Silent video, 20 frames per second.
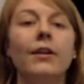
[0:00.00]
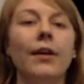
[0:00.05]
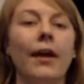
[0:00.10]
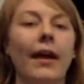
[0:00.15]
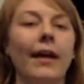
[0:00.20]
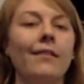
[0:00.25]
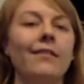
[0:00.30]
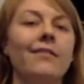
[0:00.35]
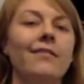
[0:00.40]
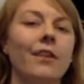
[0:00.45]

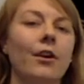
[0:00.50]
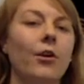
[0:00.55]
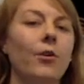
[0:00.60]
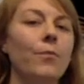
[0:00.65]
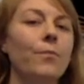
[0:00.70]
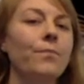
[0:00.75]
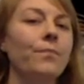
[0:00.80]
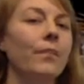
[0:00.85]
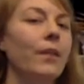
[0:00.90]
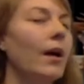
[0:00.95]
Okay,
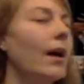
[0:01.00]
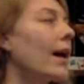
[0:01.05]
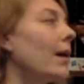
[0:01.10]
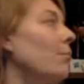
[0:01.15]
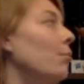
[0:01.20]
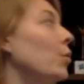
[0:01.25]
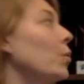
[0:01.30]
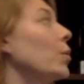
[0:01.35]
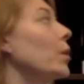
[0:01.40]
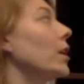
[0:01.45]
so
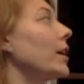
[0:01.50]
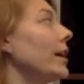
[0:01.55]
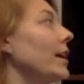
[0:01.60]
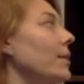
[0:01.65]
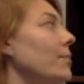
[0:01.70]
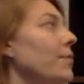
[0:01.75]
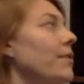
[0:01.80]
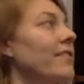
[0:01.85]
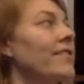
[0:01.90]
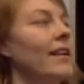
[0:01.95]
when we're looking
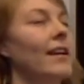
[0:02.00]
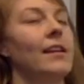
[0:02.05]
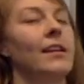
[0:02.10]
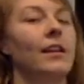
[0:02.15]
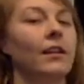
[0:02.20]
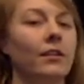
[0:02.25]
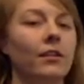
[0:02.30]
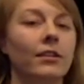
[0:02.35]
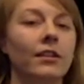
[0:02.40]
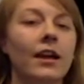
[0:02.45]
at percent
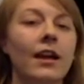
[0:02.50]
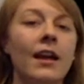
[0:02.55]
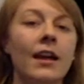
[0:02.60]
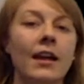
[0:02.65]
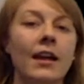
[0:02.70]
yield,